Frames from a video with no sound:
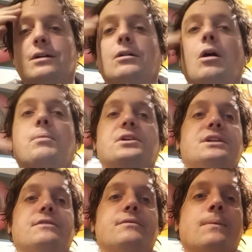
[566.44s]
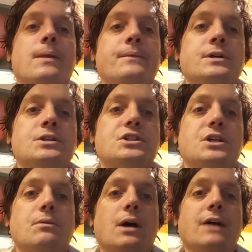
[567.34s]
operative.
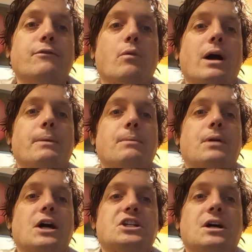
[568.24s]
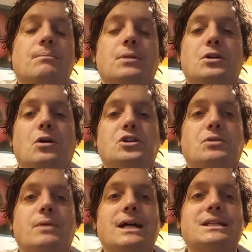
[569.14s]
So overwhelming pressure, but not
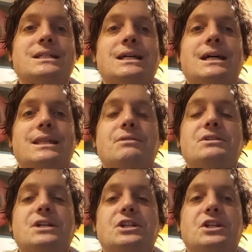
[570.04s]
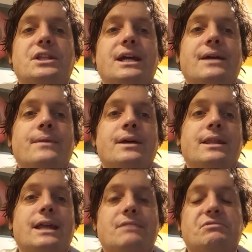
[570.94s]
duress, there is such a thing.
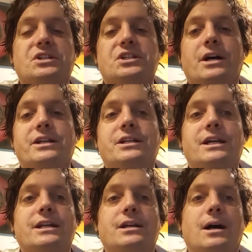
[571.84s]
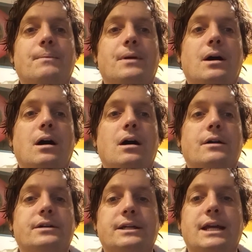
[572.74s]
That was decided in
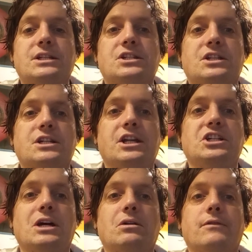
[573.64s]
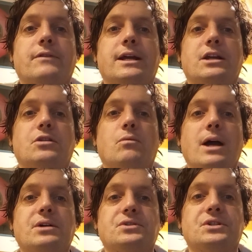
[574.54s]
R against Attorney General of England and
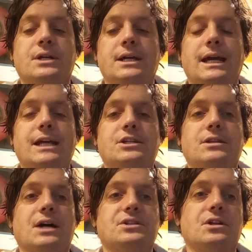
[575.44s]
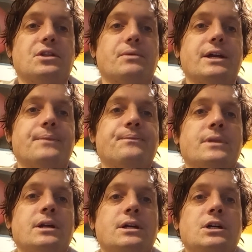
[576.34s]
Wales in 2003.
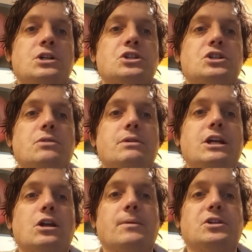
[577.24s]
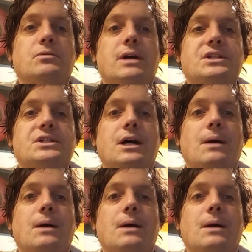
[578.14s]
So economic duress,